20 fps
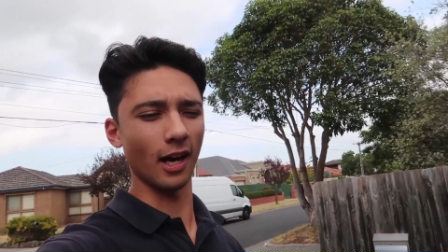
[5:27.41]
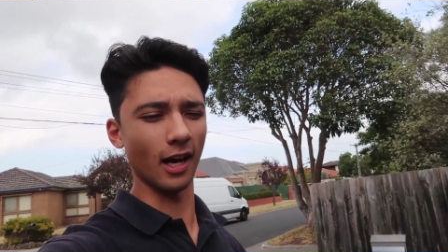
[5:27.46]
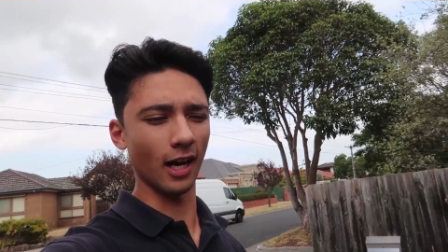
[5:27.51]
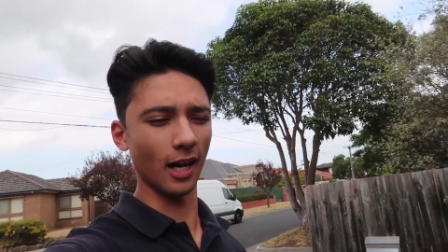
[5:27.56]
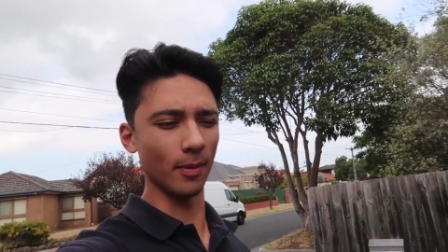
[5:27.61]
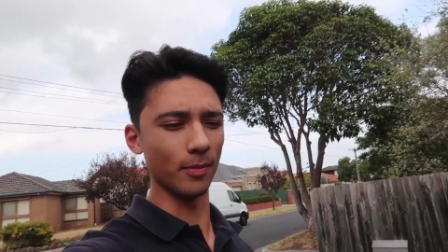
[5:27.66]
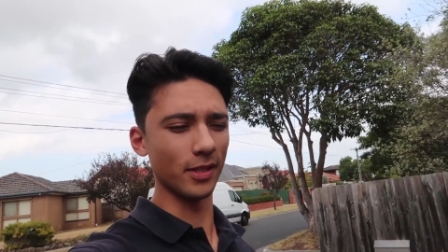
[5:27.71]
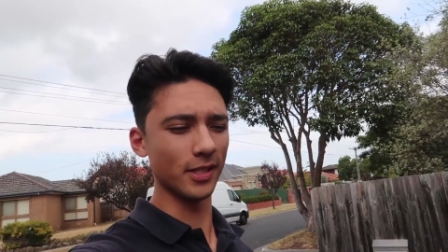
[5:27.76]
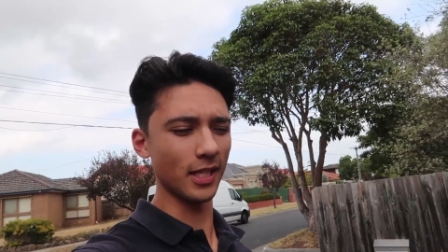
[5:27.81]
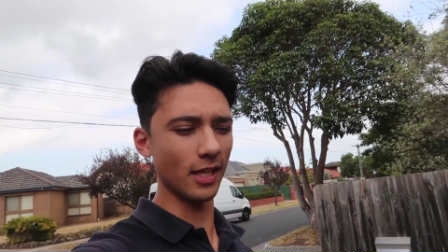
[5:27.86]

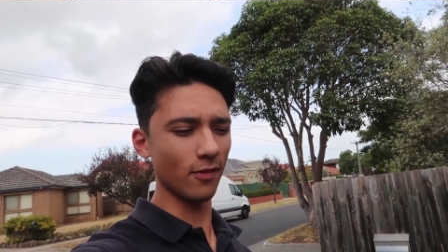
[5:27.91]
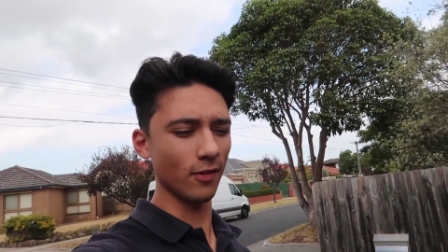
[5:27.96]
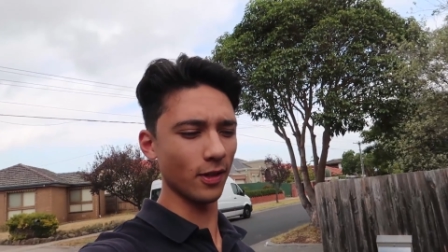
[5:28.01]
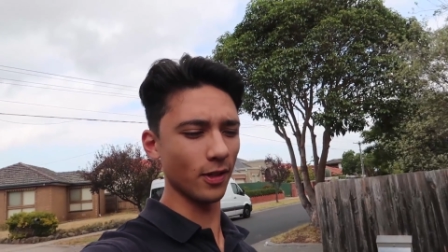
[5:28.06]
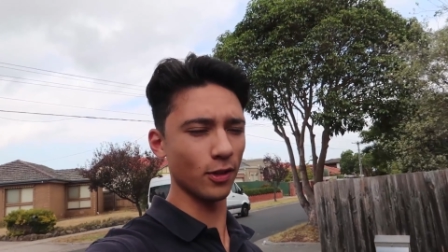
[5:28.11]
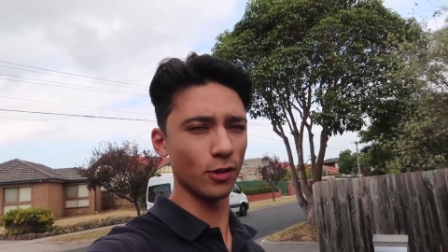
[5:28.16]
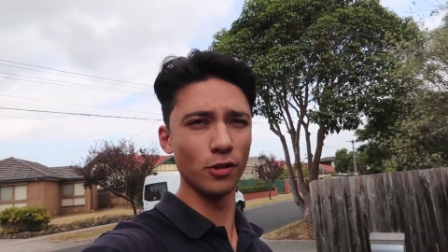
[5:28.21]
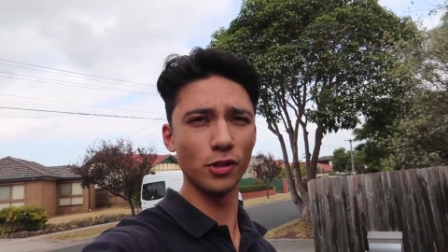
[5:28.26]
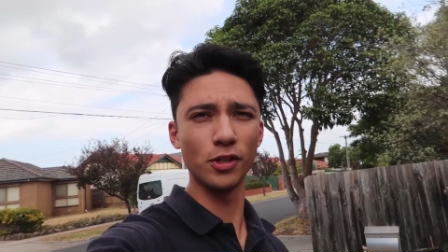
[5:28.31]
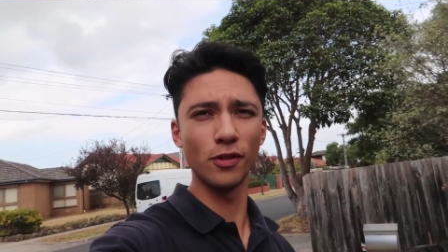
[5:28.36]
um, there's
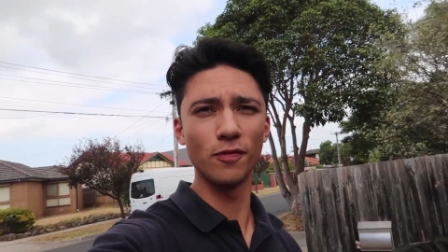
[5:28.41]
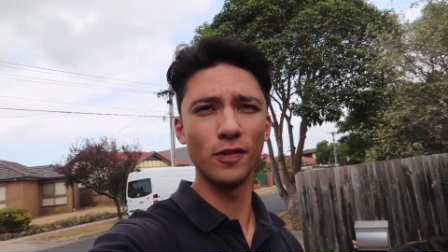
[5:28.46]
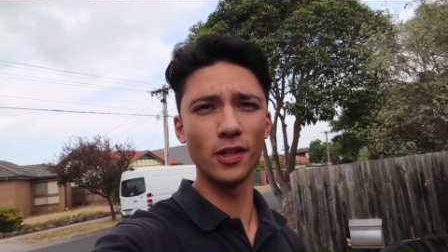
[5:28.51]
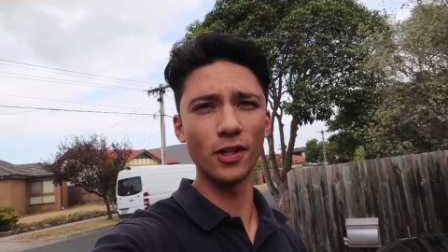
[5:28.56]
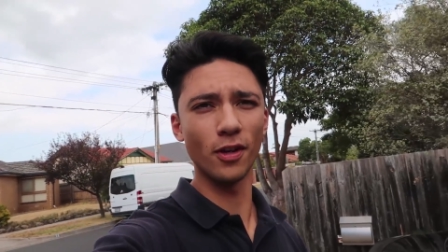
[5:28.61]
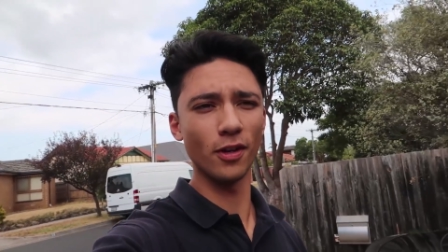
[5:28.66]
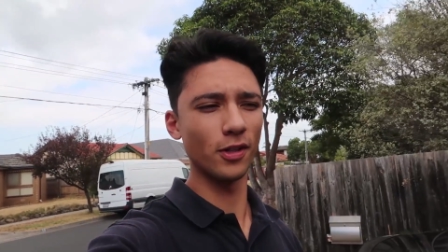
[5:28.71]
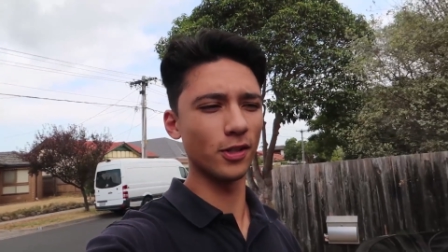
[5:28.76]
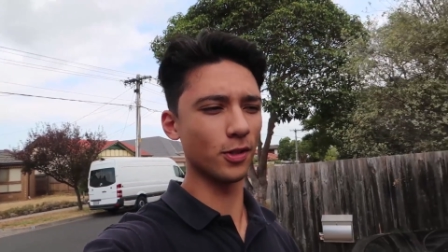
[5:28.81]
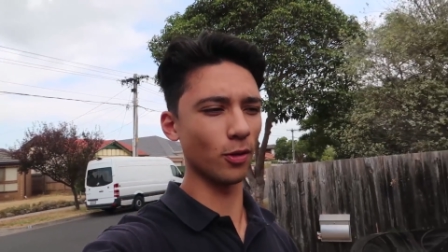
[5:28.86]
even YouTube
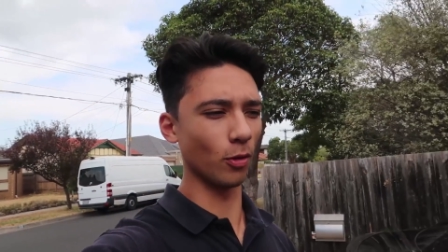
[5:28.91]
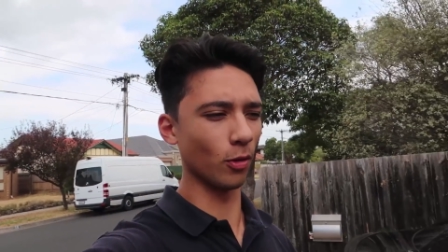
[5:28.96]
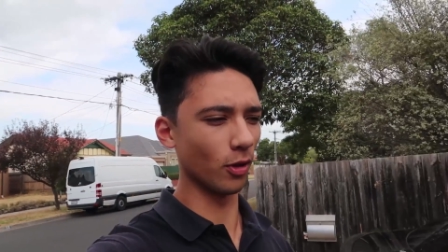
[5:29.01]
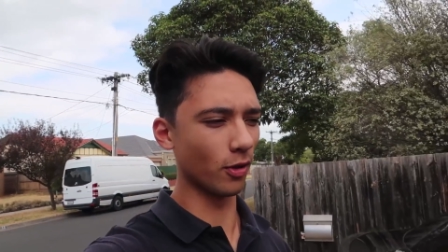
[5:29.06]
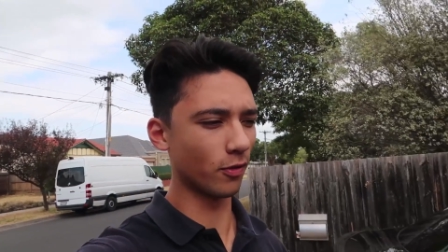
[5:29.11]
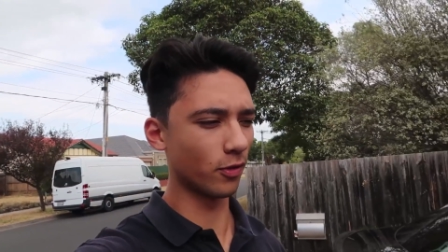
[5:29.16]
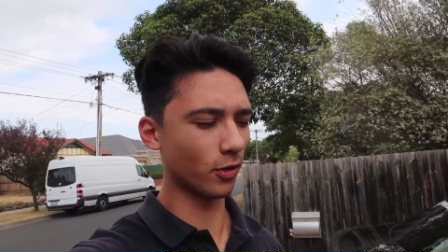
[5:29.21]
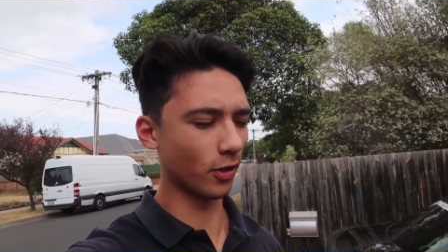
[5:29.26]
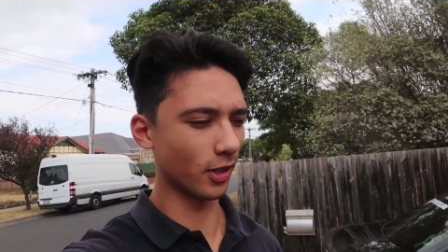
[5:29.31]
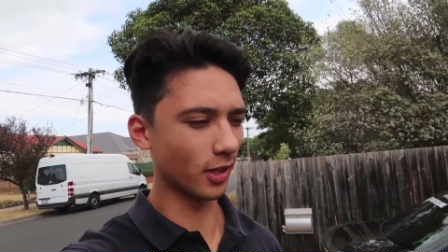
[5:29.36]
videos all
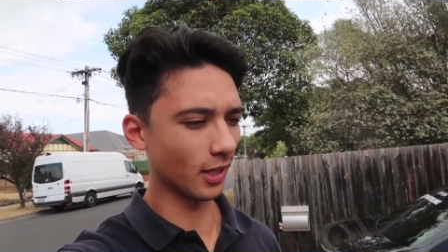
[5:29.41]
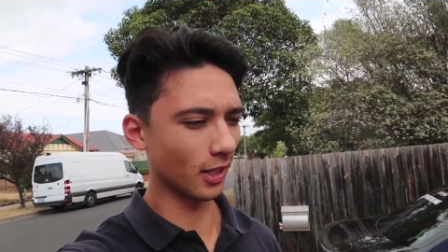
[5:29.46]
over